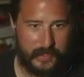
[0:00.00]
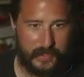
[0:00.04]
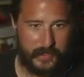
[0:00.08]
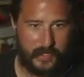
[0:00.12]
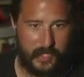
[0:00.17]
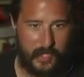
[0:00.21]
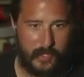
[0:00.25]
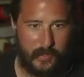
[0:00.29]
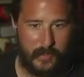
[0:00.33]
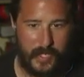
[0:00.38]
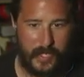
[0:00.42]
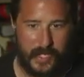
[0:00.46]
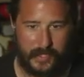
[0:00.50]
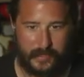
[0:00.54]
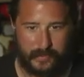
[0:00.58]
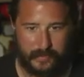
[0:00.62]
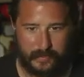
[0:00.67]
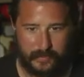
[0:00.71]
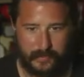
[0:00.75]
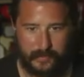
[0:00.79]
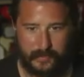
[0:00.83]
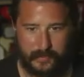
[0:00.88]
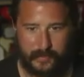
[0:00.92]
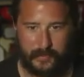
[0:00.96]
All right,
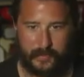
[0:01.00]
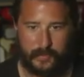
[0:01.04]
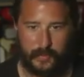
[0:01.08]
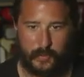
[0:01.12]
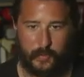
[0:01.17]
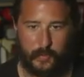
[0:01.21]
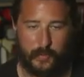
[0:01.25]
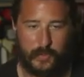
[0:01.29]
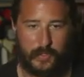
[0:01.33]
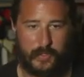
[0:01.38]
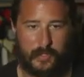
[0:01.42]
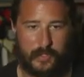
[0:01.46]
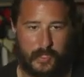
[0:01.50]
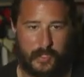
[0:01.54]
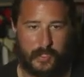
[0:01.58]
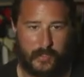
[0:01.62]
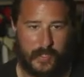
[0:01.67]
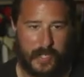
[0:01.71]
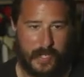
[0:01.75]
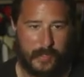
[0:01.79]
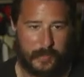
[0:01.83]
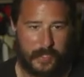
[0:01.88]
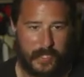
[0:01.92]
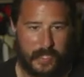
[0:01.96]
cool. All
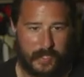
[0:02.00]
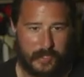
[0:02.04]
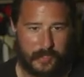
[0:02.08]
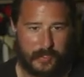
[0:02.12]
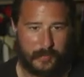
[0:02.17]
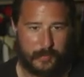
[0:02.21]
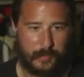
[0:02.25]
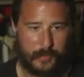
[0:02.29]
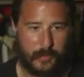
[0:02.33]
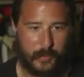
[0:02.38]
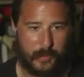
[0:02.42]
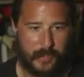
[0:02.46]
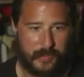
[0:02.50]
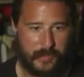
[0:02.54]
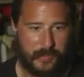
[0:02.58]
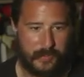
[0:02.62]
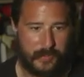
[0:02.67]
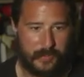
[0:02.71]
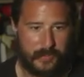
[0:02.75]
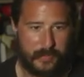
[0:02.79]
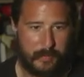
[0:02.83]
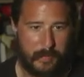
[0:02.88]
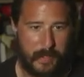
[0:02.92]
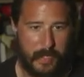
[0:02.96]
right, we got some
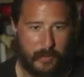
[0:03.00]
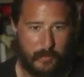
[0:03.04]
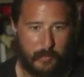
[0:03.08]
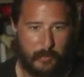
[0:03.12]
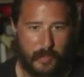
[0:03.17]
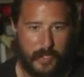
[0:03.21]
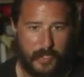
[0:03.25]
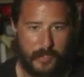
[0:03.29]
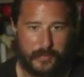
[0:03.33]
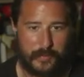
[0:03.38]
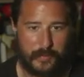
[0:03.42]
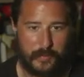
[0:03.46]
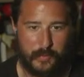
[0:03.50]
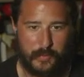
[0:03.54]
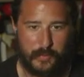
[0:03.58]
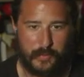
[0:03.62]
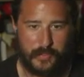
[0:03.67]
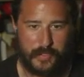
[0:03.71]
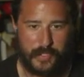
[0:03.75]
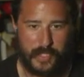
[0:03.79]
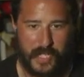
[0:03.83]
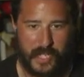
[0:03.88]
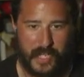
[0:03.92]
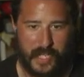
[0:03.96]
choices. Some Mountain West schools
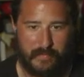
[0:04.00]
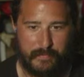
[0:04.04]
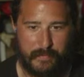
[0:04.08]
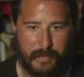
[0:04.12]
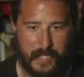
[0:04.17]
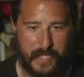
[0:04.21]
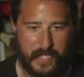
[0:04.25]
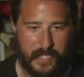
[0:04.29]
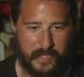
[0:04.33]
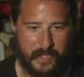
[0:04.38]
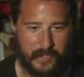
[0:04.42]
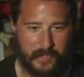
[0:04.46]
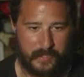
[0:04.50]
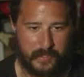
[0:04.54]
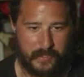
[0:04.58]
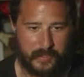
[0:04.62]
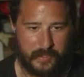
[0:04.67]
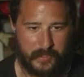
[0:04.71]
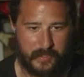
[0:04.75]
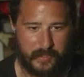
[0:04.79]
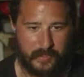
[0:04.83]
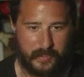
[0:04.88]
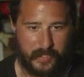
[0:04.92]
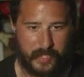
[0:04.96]
at halfback
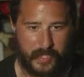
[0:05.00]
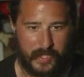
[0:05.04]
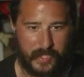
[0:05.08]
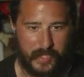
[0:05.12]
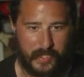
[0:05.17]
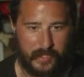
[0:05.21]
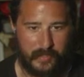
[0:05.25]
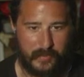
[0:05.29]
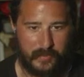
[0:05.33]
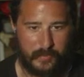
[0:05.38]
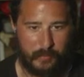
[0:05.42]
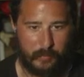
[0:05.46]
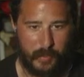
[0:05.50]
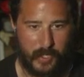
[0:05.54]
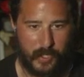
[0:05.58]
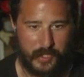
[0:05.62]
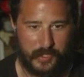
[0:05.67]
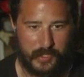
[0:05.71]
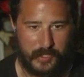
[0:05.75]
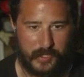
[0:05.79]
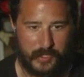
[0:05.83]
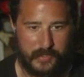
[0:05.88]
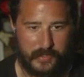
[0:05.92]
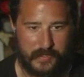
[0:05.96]
and
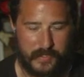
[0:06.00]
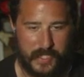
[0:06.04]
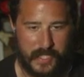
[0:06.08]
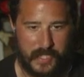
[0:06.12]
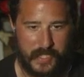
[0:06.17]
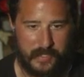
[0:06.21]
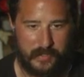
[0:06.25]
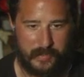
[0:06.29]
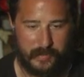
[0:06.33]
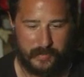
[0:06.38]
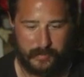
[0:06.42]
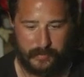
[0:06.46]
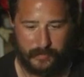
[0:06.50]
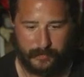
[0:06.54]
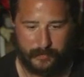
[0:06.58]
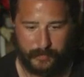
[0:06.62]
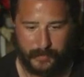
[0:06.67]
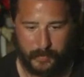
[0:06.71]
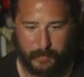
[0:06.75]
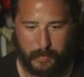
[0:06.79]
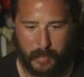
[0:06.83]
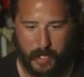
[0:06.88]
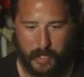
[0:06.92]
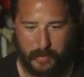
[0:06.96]
Washington State,
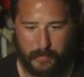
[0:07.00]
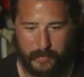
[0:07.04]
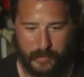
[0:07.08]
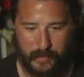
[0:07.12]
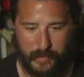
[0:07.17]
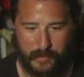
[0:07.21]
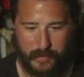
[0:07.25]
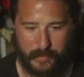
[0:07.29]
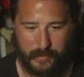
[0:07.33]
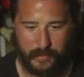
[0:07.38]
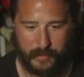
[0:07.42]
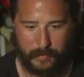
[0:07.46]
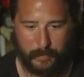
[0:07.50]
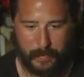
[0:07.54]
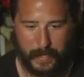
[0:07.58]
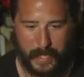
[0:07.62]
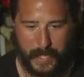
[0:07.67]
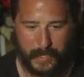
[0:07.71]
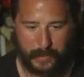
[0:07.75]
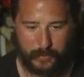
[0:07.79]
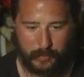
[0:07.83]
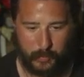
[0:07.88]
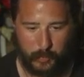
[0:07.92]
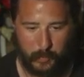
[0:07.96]
the bottom of the
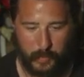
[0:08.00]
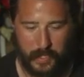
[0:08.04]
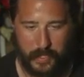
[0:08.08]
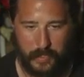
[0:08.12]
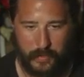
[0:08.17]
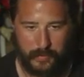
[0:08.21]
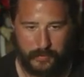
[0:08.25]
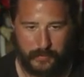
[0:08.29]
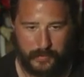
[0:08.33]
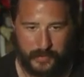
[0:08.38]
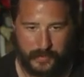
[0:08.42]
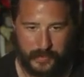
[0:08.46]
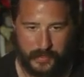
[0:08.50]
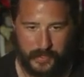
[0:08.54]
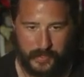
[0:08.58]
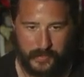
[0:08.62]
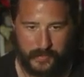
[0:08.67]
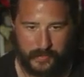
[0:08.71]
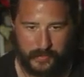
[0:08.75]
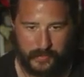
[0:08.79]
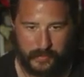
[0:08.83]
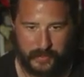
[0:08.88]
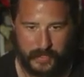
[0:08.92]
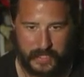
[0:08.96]
Pac-12 on
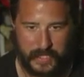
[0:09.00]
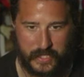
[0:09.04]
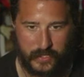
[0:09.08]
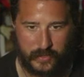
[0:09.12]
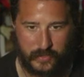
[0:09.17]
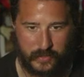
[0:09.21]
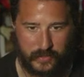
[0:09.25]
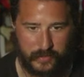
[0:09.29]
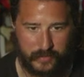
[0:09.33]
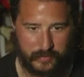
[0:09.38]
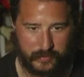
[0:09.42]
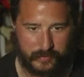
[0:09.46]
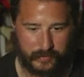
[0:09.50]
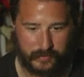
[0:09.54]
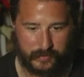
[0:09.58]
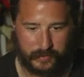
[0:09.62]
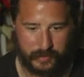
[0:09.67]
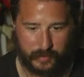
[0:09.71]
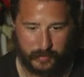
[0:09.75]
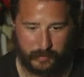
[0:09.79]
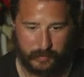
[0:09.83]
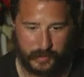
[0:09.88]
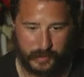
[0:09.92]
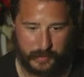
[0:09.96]
this year.
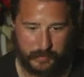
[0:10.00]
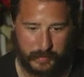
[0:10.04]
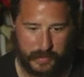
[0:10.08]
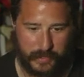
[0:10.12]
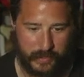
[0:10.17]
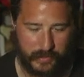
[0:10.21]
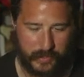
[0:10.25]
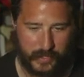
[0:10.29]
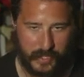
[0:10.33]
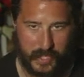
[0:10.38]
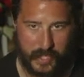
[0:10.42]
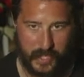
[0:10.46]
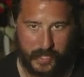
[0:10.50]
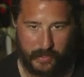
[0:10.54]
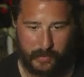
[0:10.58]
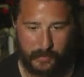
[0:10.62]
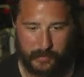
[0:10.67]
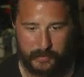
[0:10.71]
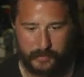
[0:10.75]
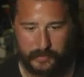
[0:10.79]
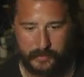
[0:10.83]
They're much better now.